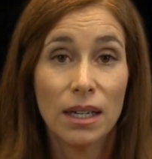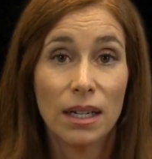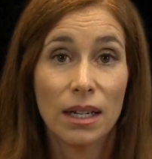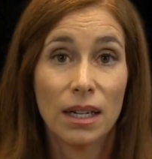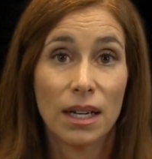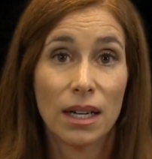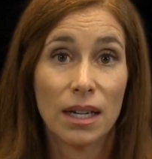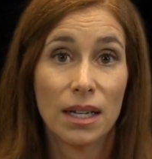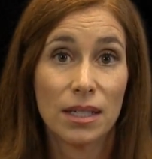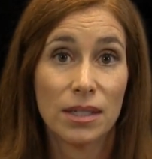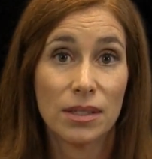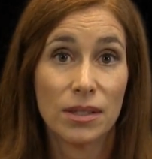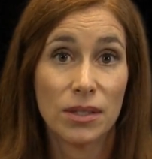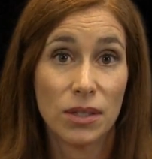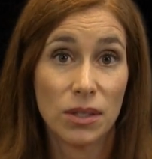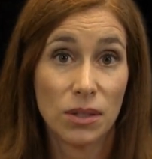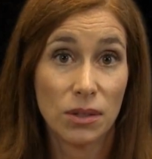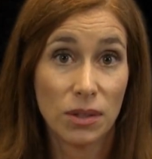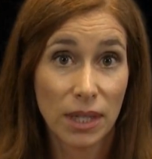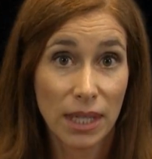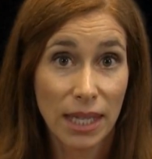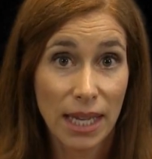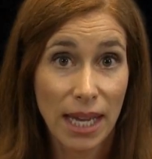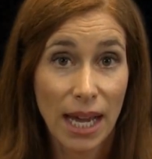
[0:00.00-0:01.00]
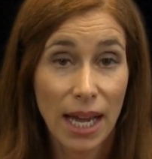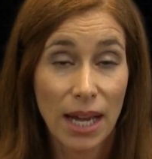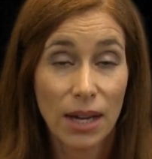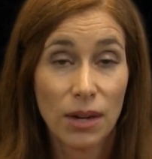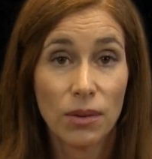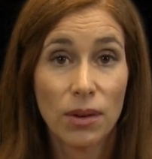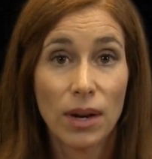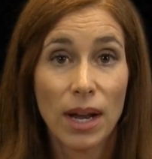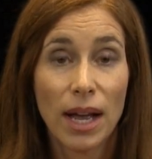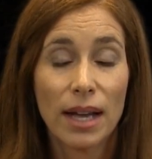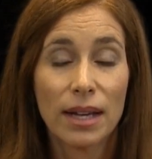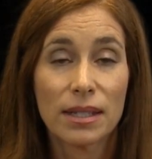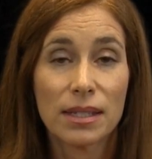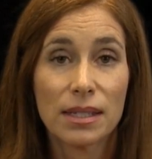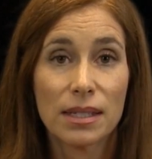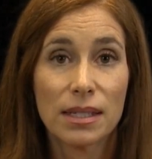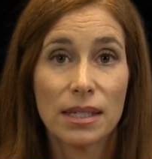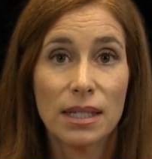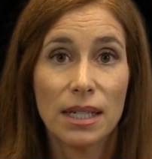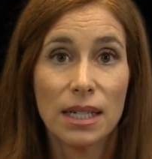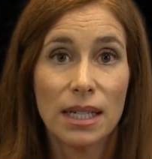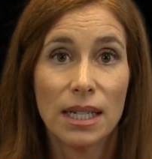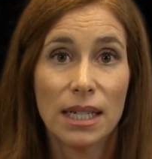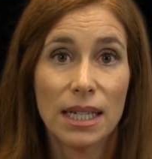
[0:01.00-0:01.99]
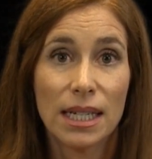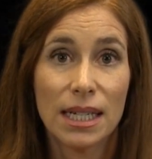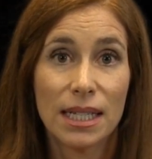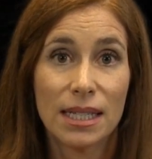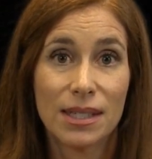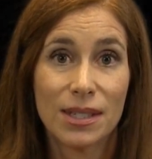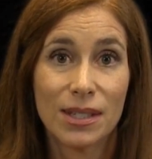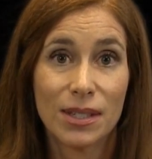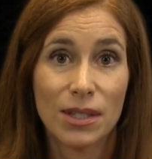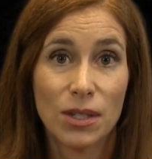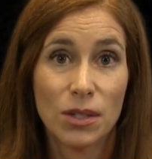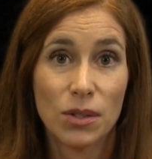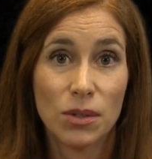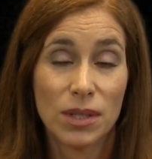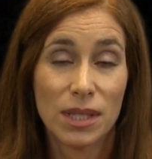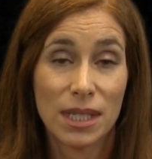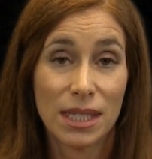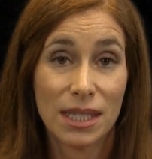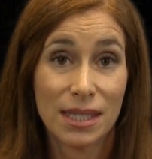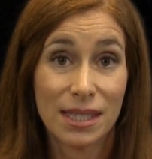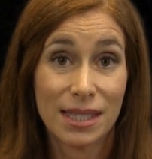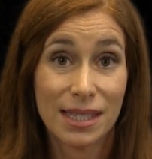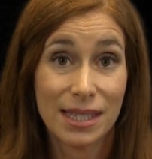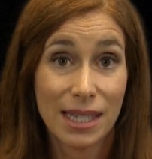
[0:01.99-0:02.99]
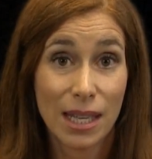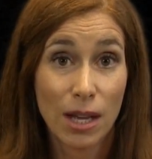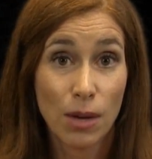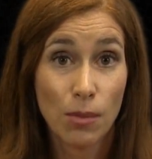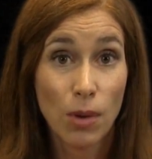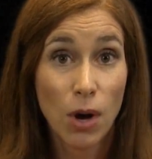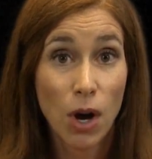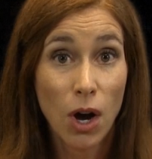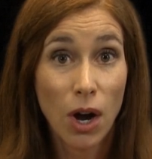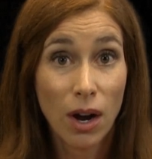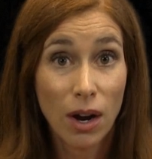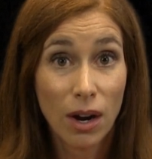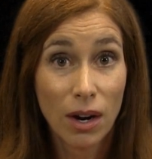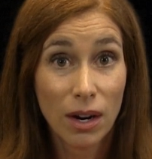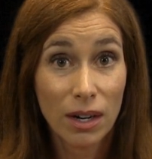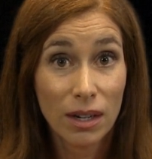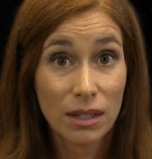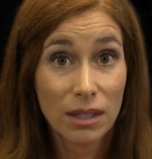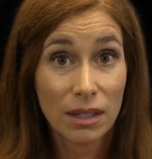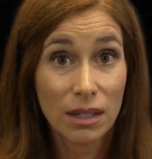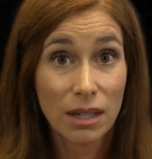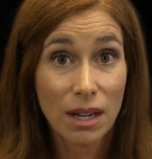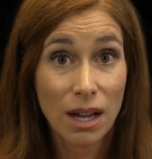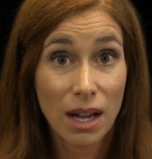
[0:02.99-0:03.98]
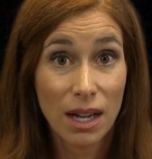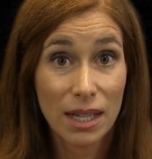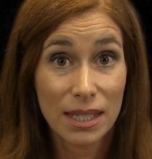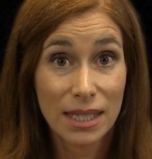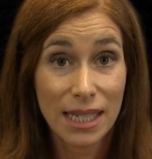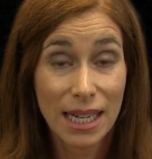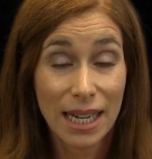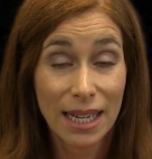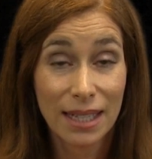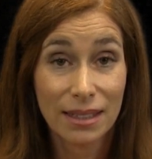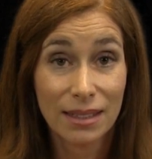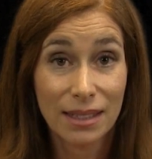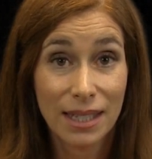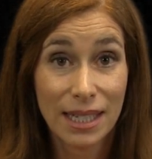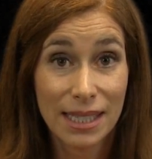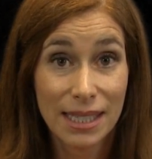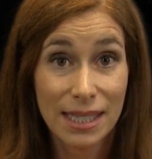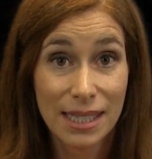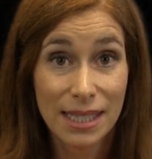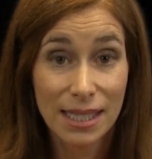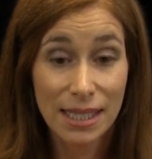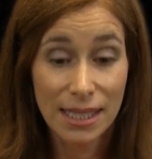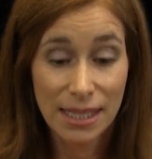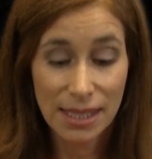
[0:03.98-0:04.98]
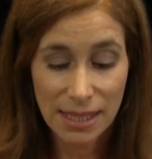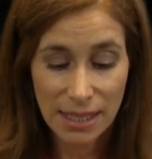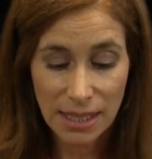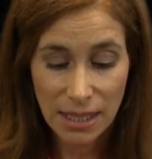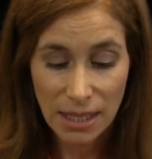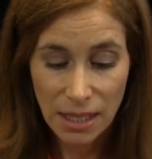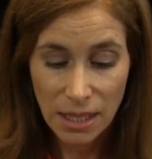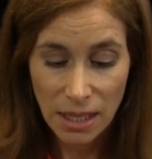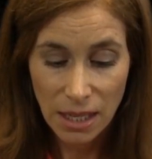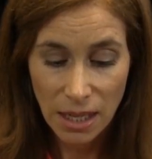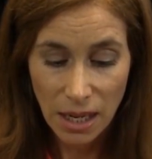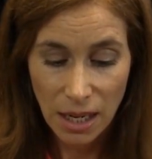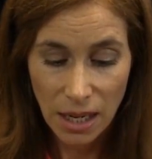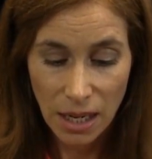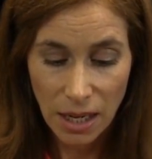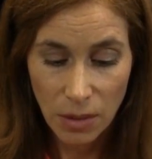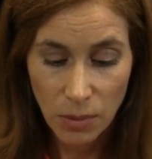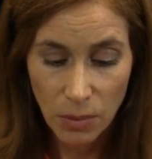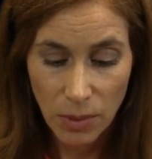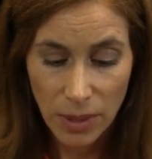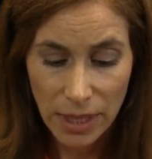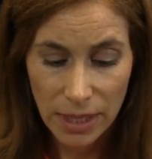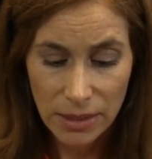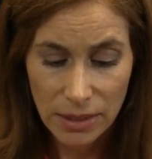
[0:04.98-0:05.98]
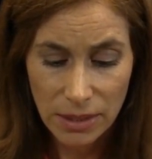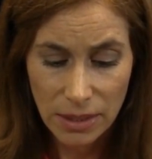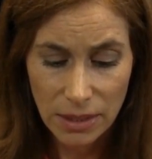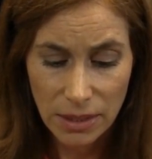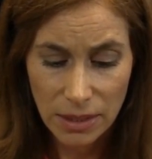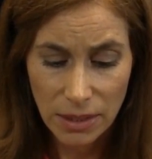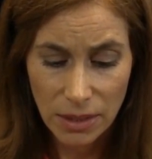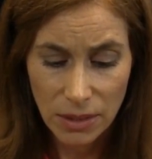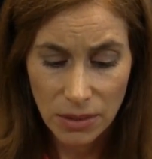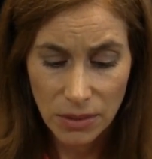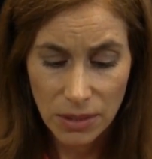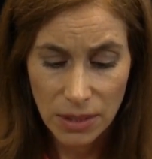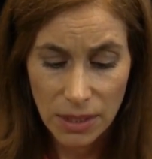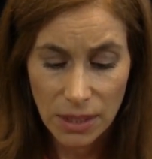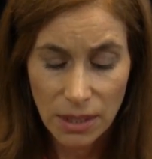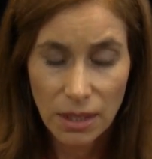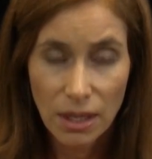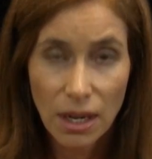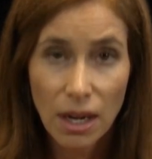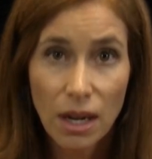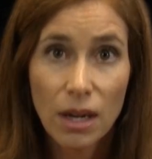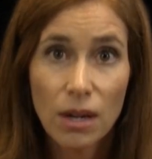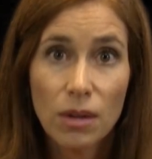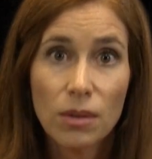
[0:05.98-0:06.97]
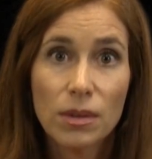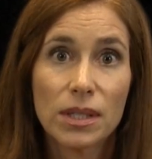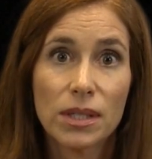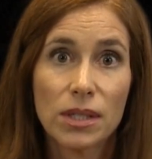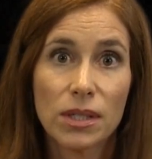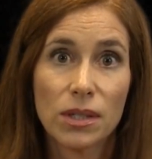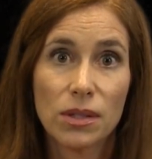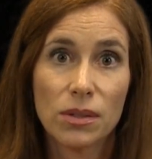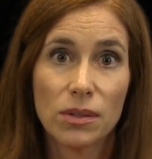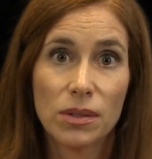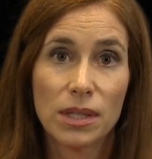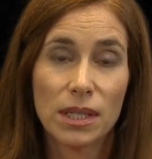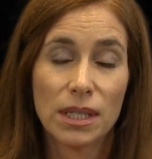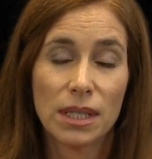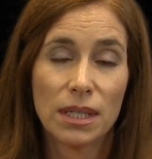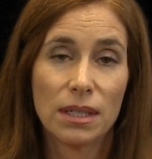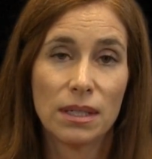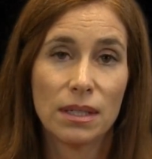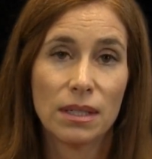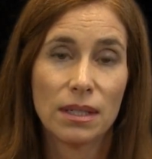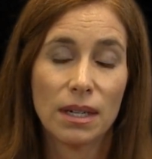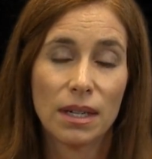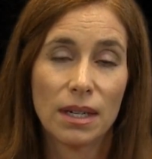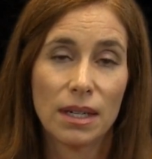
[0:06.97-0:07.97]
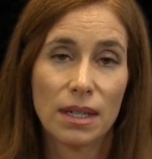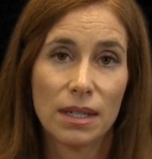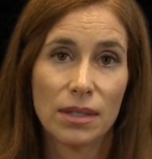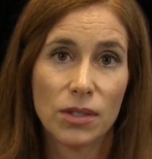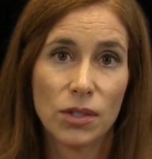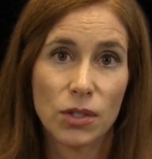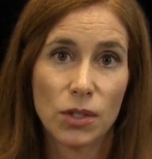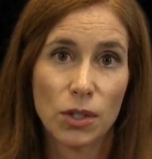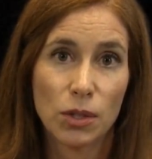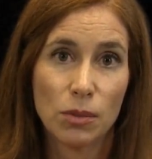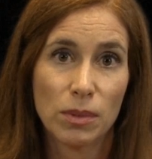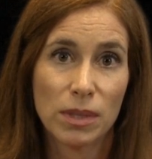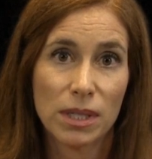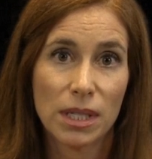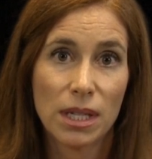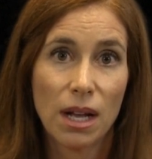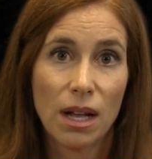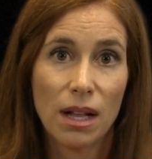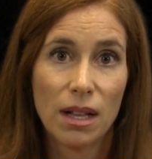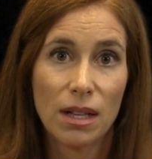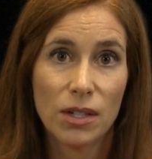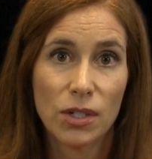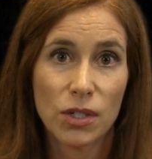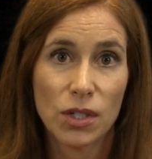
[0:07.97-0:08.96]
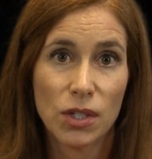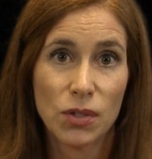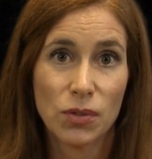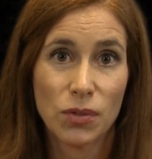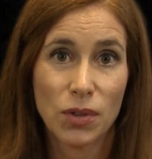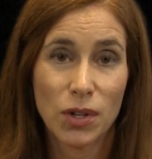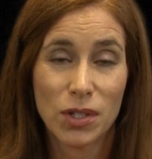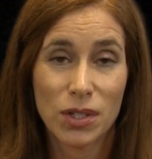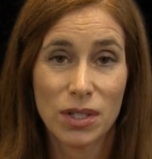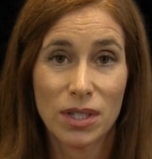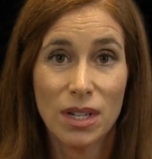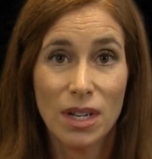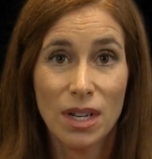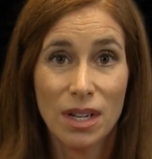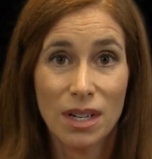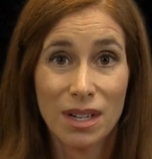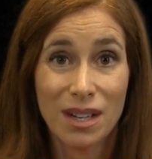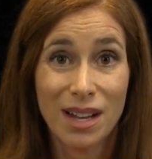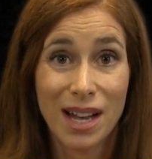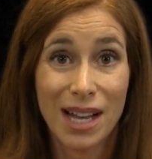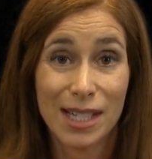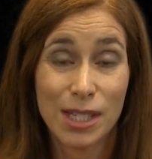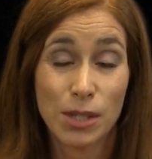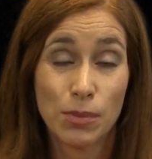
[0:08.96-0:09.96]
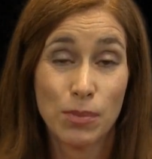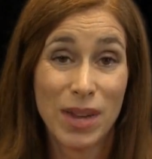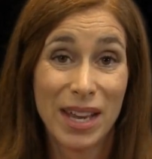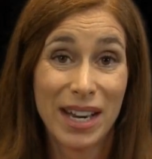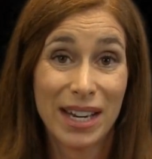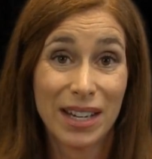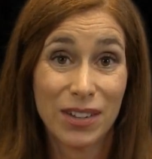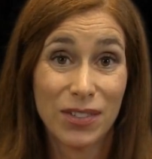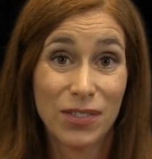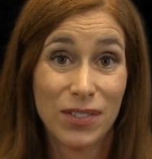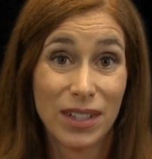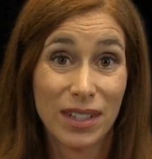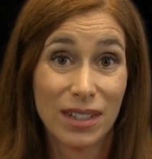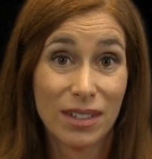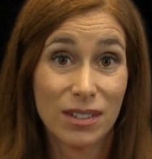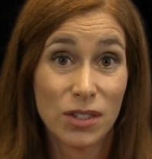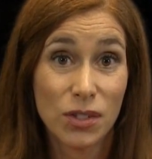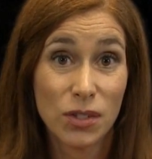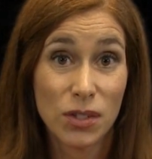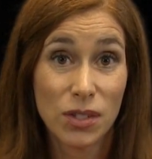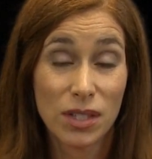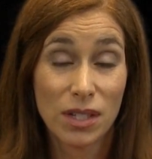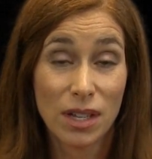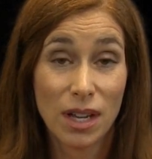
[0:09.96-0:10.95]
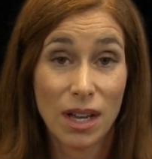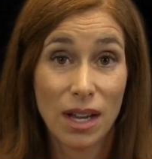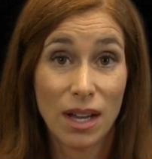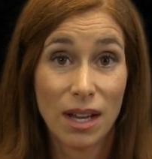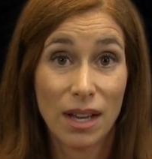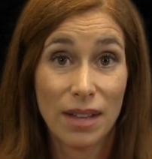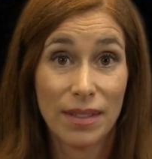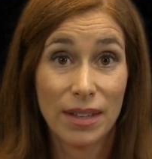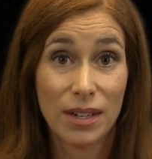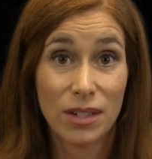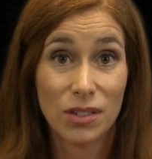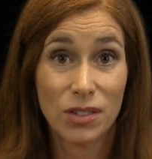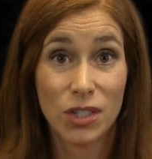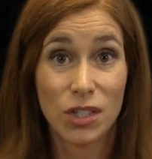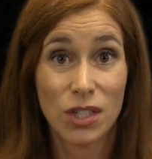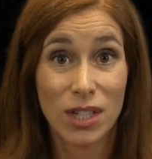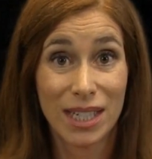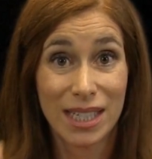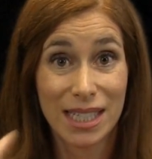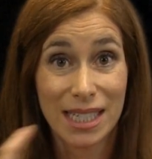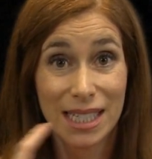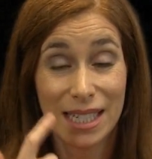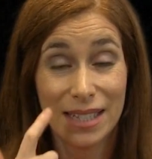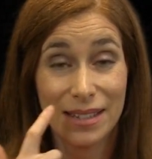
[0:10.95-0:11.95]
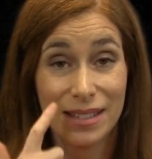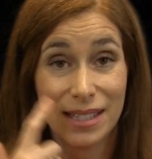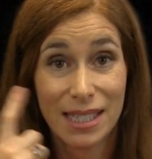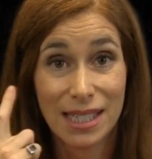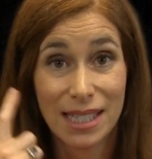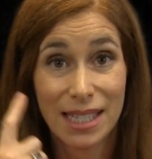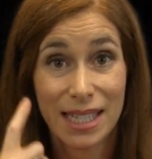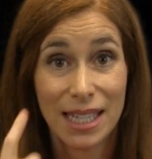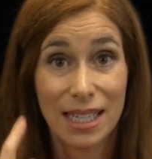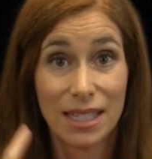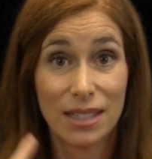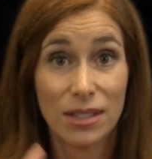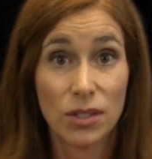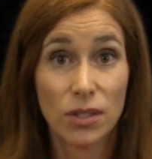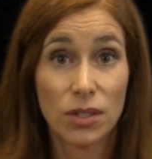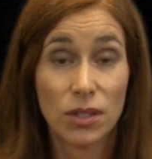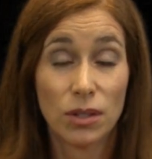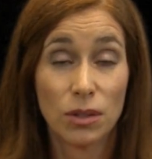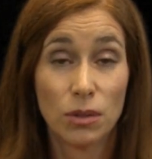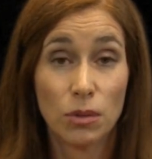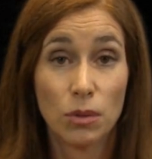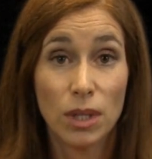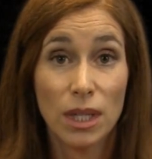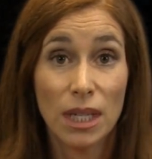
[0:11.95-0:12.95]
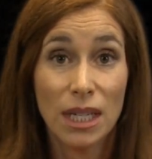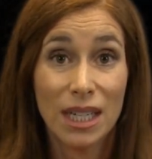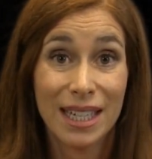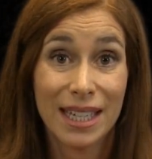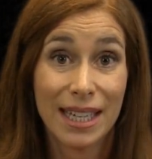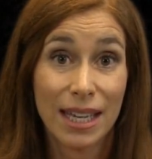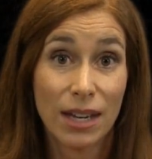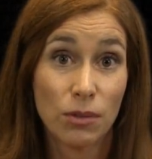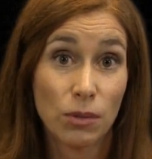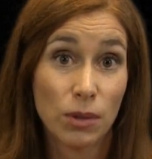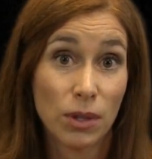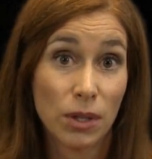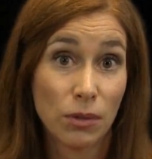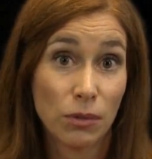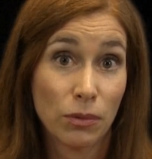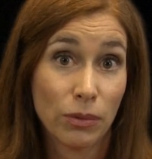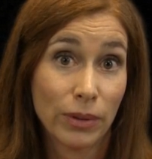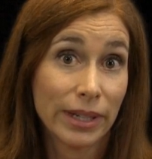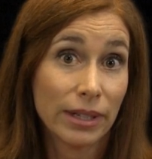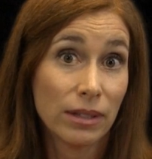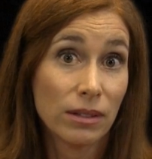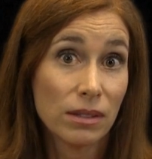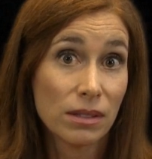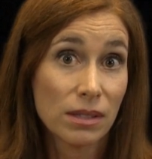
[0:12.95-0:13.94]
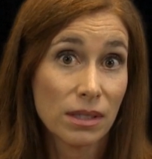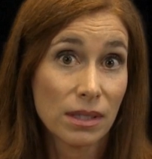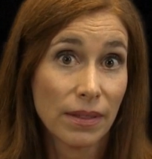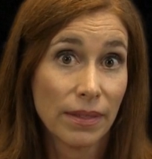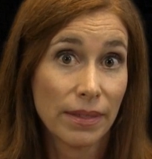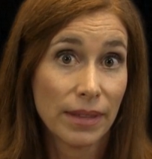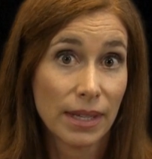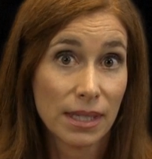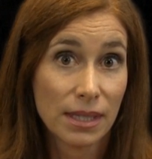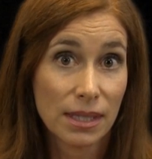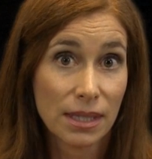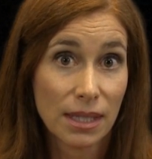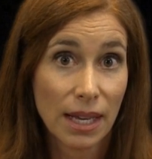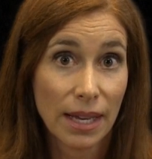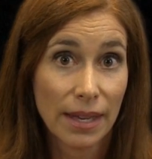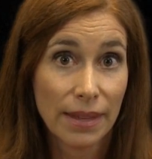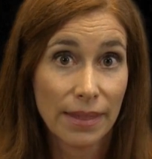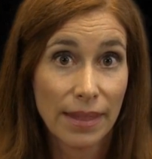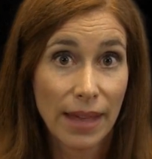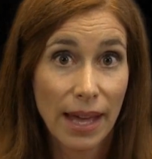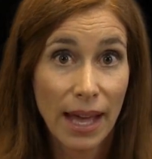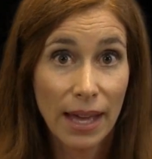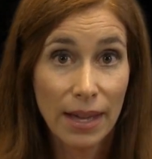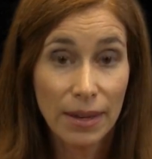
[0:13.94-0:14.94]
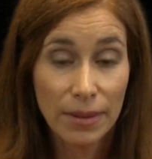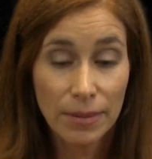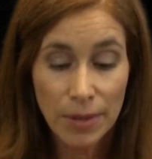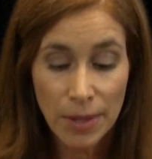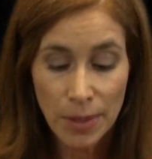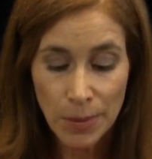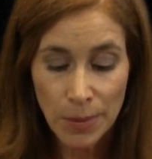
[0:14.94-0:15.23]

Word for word: uh, due to cataracts. It's used in some hard contact lenses. Uh, what else is it used in? Oh, it's used in uh, dermatology as far as cosmetic fillers uh, that are injected in the skin to get rid of wrinkles and things like that.